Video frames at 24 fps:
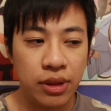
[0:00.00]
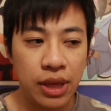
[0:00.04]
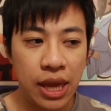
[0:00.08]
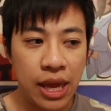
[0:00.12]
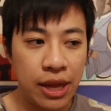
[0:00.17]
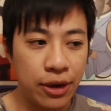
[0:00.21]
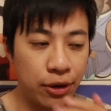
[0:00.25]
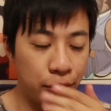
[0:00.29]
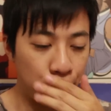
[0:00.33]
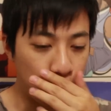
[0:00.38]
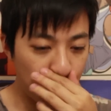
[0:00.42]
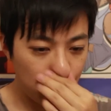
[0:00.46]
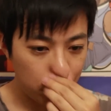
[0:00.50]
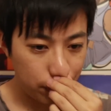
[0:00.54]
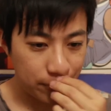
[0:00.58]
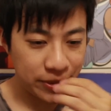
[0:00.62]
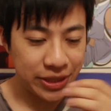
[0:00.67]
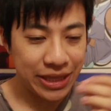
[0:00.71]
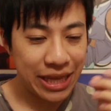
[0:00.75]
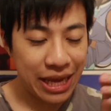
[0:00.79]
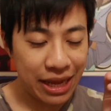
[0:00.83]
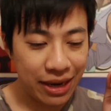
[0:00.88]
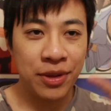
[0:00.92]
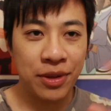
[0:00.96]
and groups
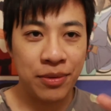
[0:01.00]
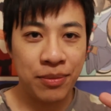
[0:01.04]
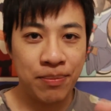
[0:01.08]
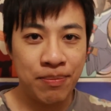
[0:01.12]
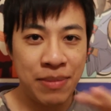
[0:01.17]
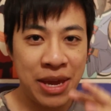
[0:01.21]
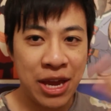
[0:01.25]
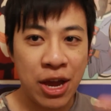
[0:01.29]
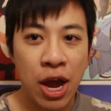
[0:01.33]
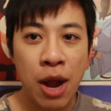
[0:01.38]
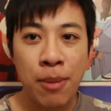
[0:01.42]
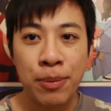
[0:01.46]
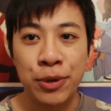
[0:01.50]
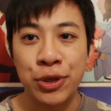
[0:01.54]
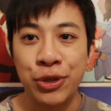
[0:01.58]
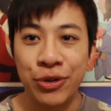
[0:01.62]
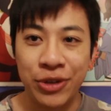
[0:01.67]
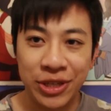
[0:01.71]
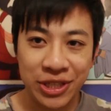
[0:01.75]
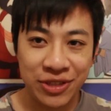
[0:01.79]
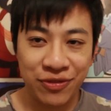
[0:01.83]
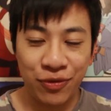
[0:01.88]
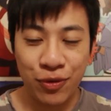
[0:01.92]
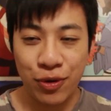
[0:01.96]
that make
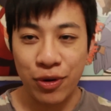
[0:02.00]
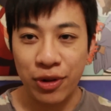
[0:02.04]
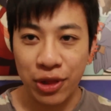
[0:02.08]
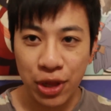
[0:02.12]
opportunities for